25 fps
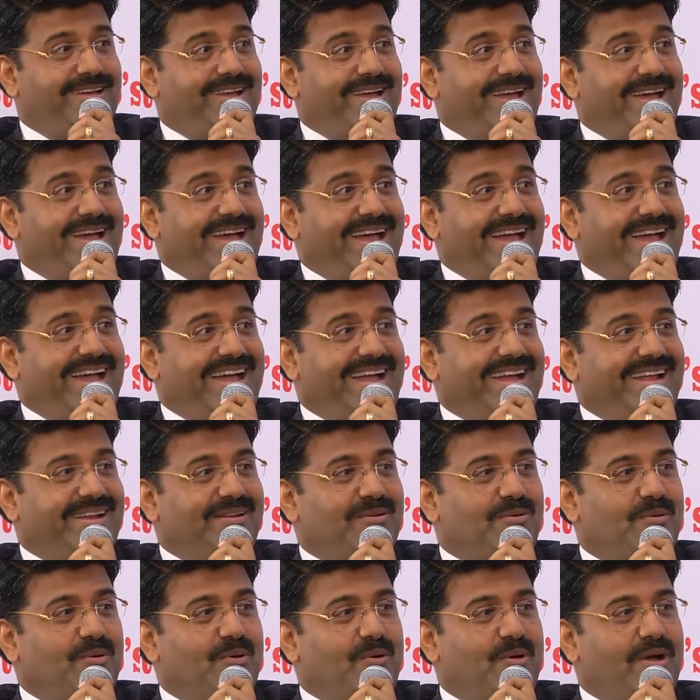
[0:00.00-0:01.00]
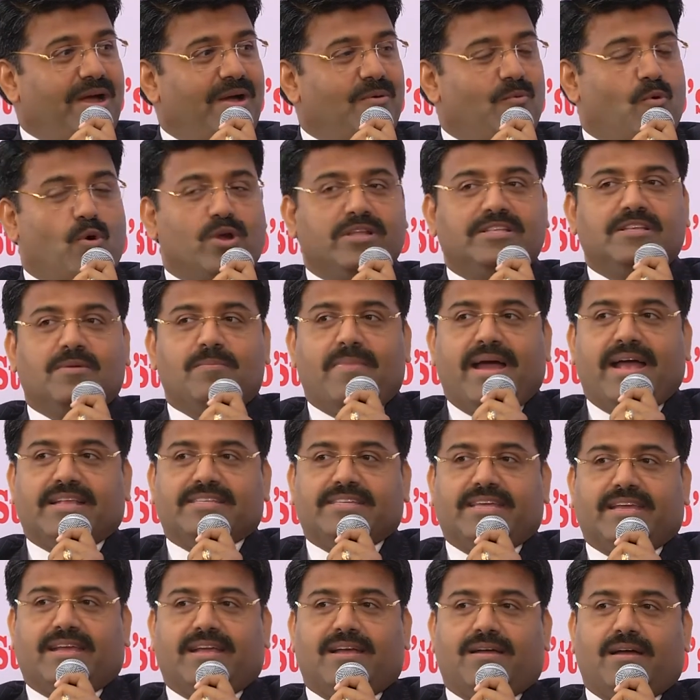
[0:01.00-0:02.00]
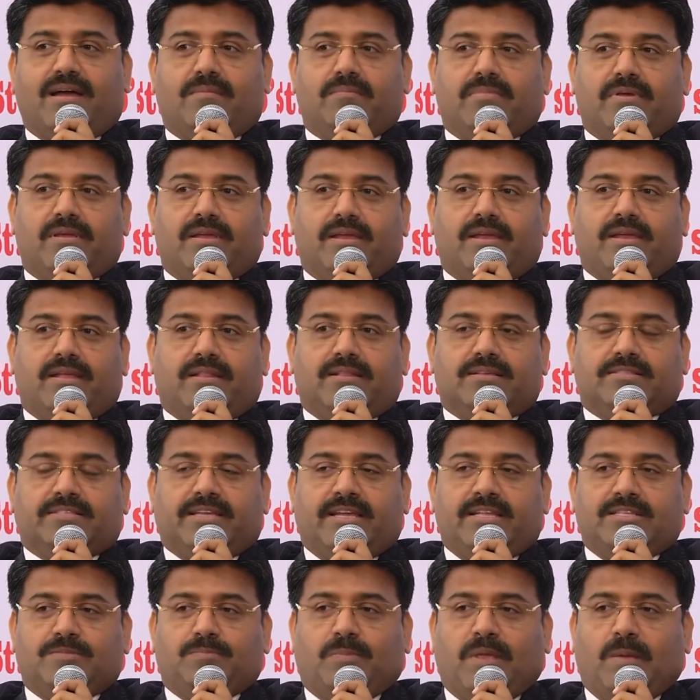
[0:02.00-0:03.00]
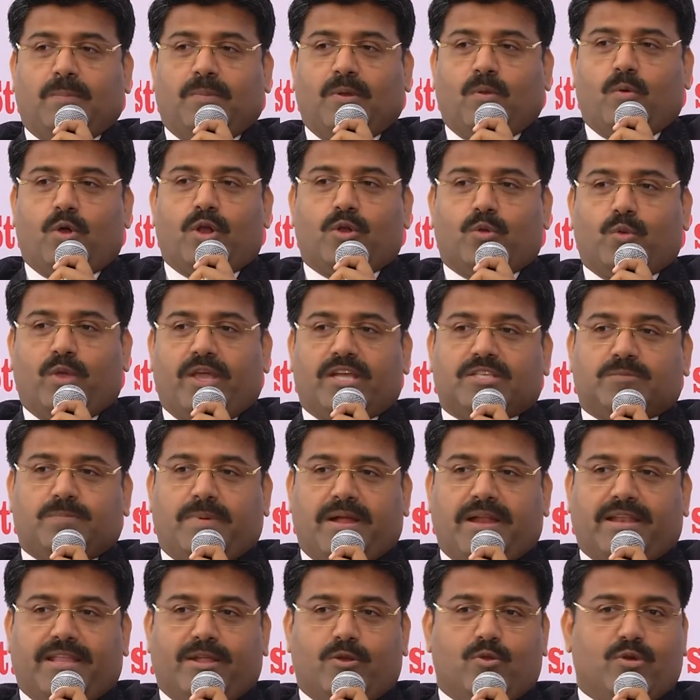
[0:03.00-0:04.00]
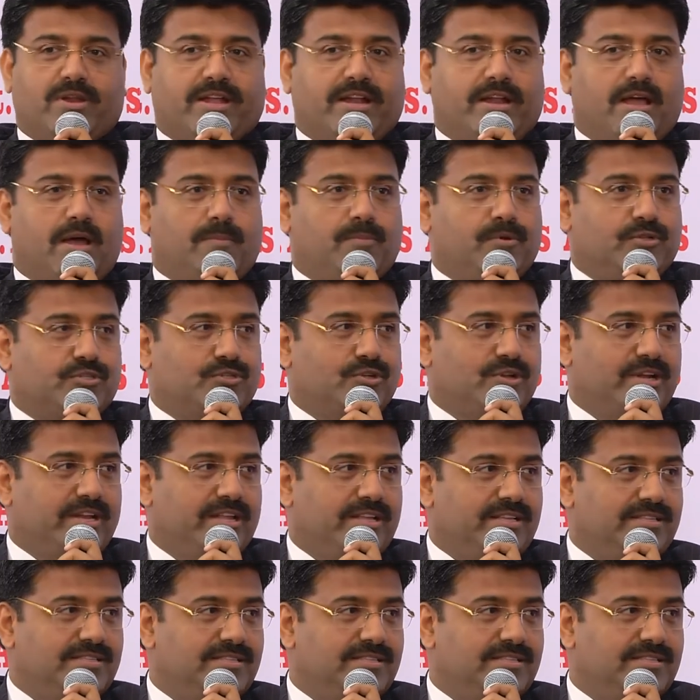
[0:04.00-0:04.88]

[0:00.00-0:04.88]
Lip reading: And what is the magic? In the sense, people want to expand, they don't get opportunities.